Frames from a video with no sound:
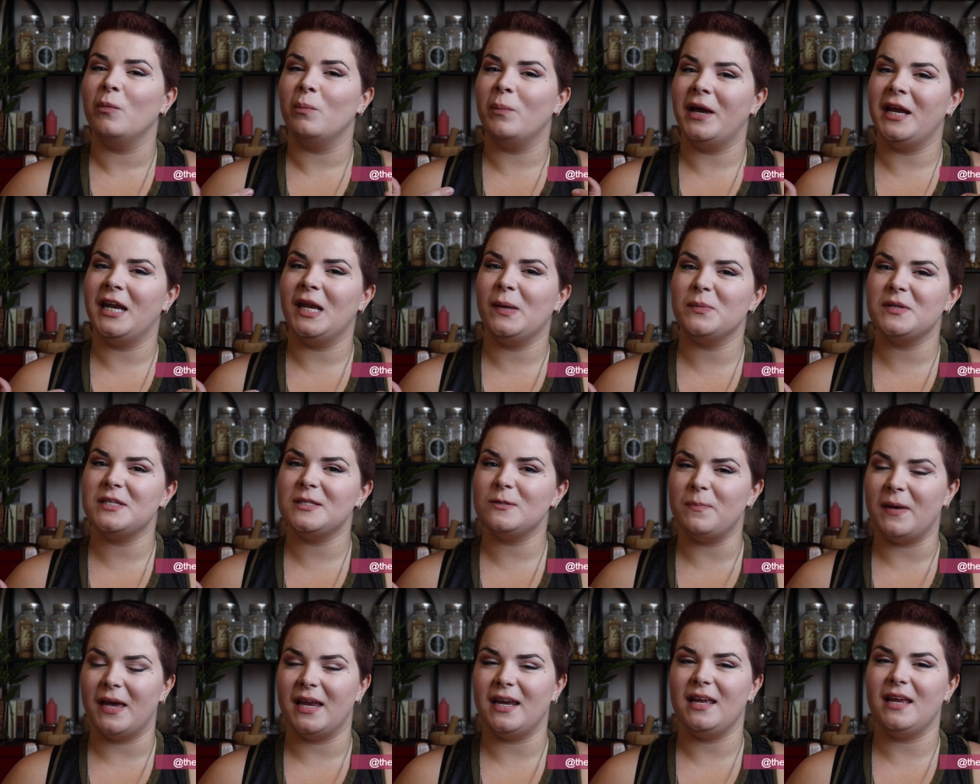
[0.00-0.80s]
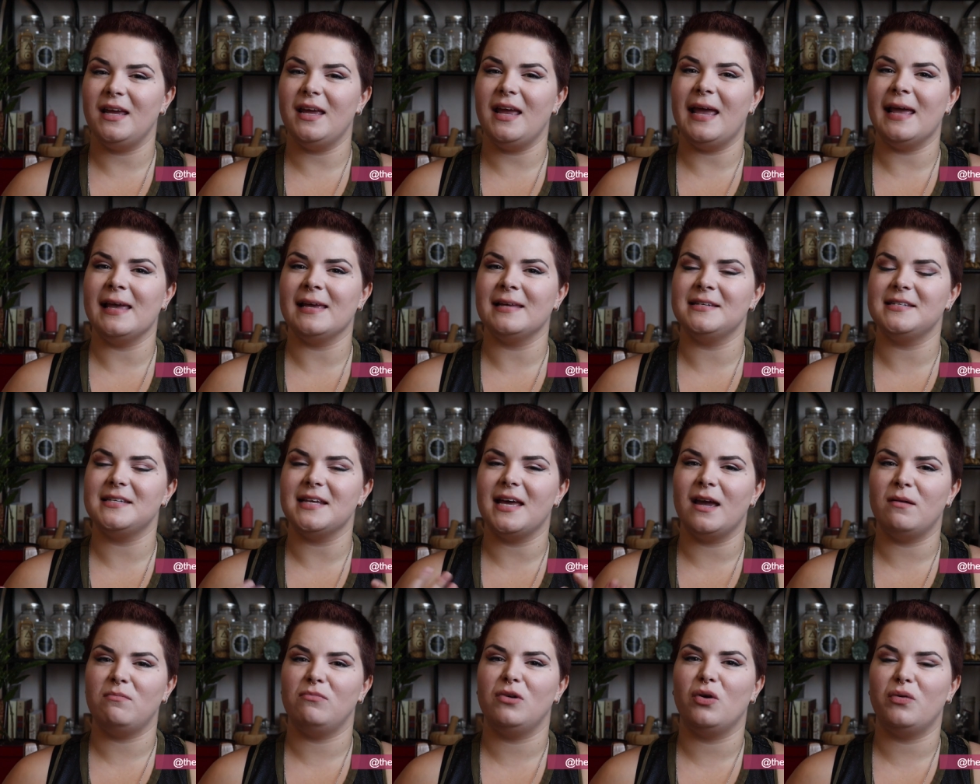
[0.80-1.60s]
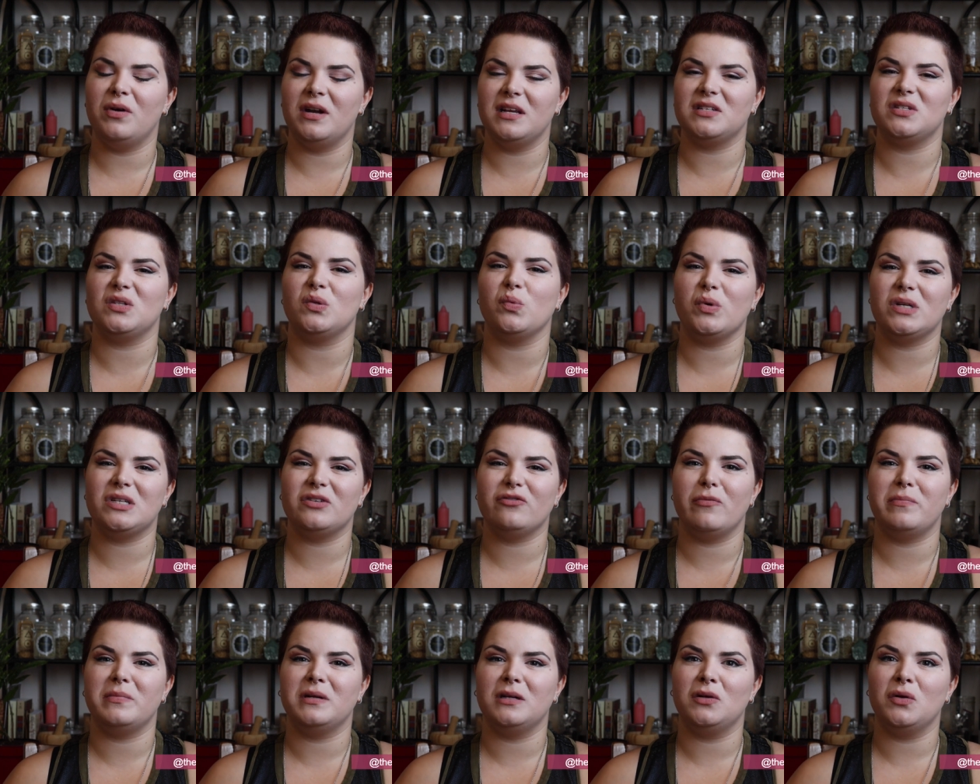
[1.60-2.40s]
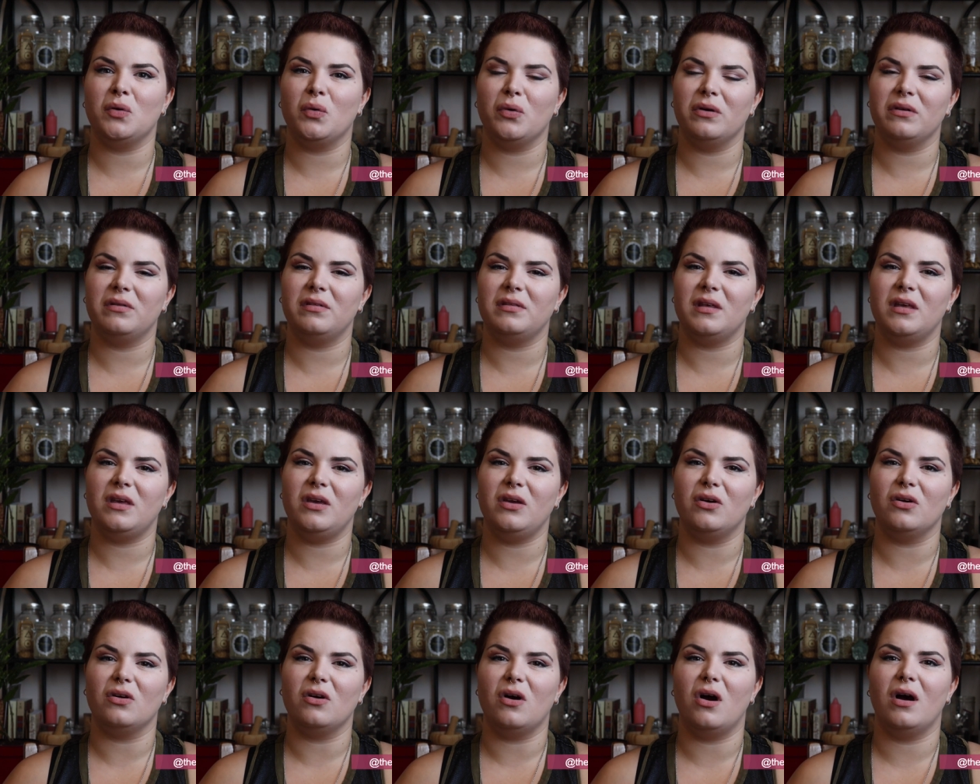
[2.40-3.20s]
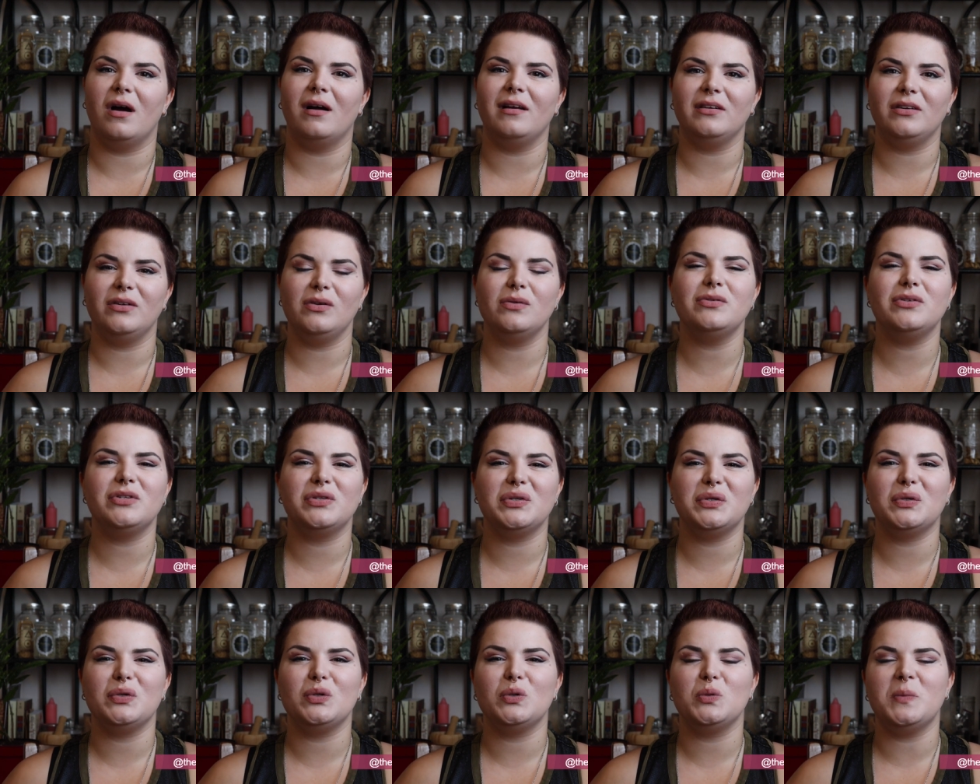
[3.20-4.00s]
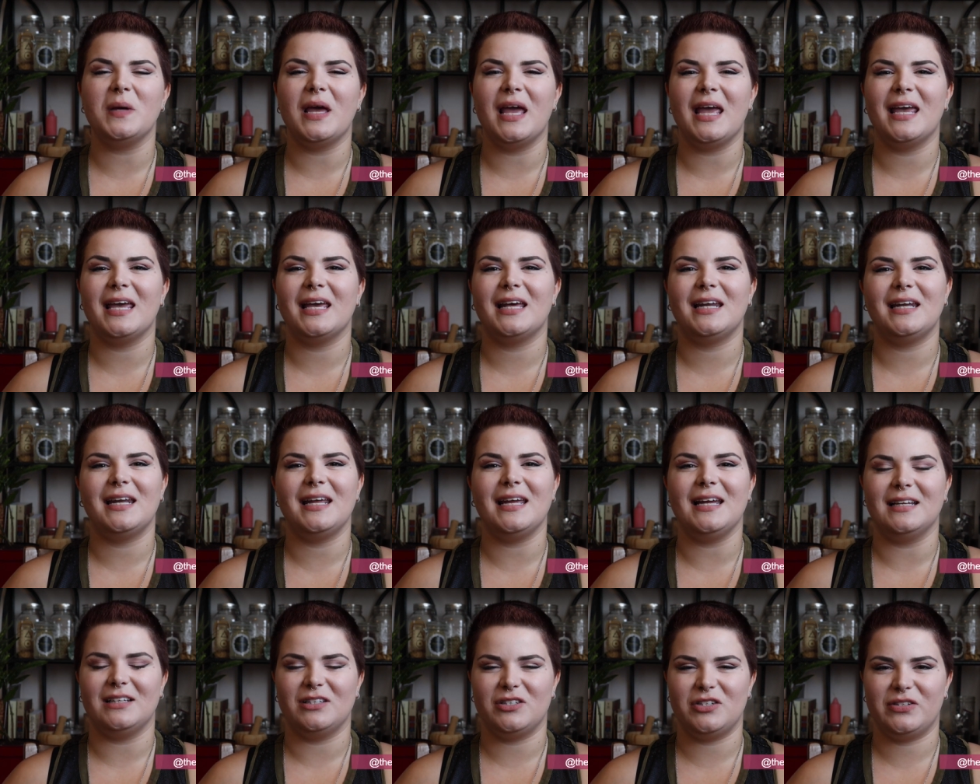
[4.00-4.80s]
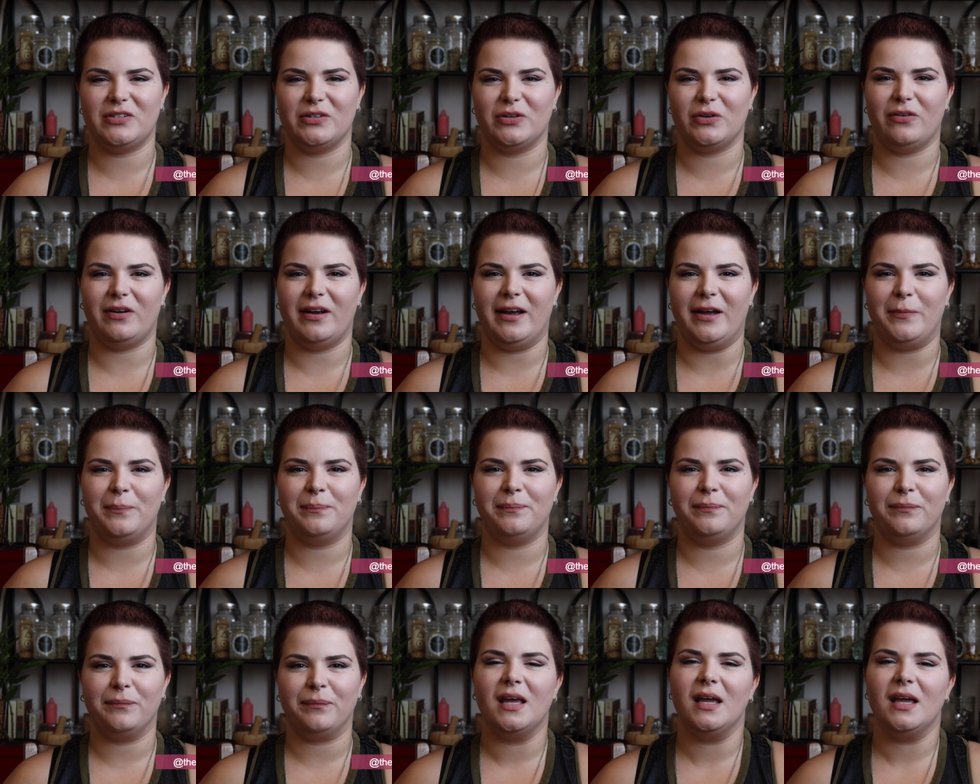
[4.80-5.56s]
my name is Betty and I'm known as the Witch from the North here on YouTube and Instagram.